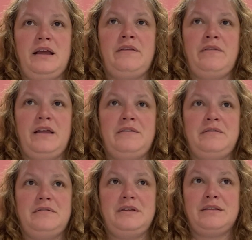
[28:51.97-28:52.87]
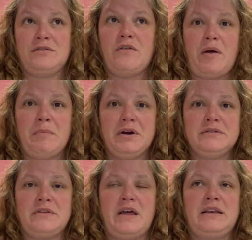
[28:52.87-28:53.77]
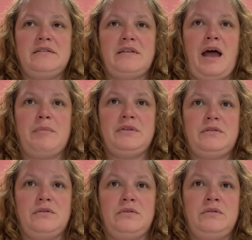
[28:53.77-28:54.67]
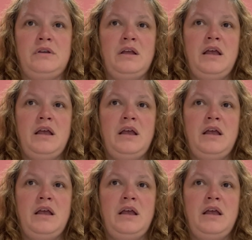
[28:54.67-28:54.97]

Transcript: And it's November, so that needs to happen soon.